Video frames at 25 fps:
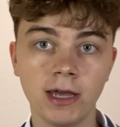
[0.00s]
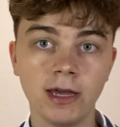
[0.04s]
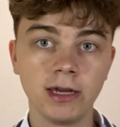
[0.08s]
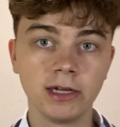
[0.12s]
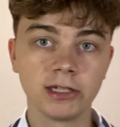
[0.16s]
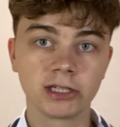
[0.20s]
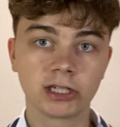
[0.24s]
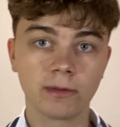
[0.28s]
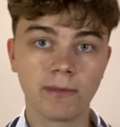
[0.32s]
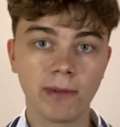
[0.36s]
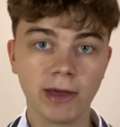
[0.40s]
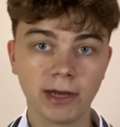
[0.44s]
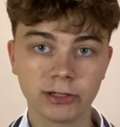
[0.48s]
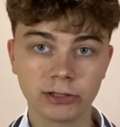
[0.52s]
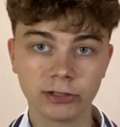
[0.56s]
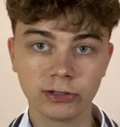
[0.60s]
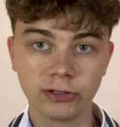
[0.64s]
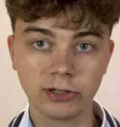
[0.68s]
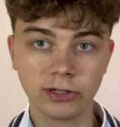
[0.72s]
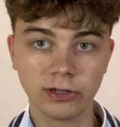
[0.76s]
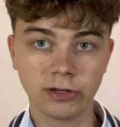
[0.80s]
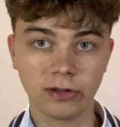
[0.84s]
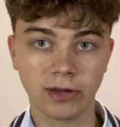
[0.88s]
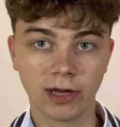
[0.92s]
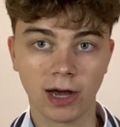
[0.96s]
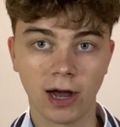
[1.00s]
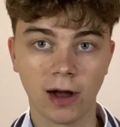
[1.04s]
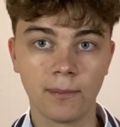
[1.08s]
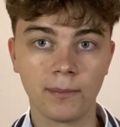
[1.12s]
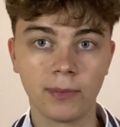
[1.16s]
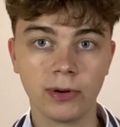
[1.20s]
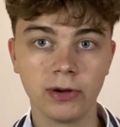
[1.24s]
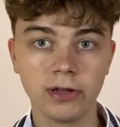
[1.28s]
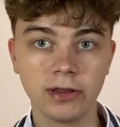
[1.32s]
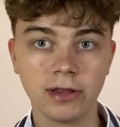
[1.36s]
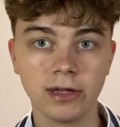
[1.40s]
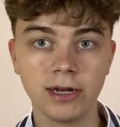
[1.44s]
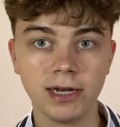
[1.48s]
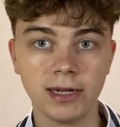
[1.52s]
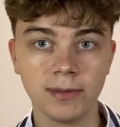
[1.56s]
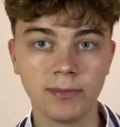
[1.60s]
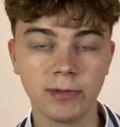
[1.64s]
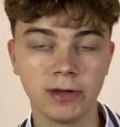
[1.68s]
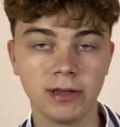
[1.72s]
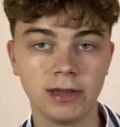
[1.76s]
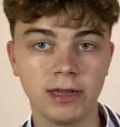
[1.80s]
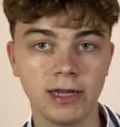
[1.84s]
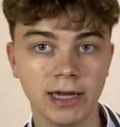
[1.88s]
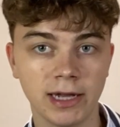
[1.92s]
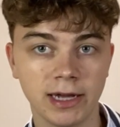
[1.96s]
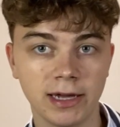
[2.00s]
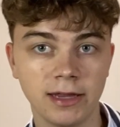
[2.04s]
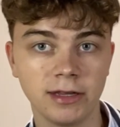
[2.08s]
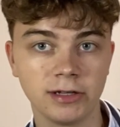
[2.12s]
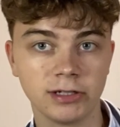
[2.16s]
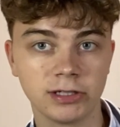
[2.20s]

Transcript: So make sure you do that. I'll put the link in the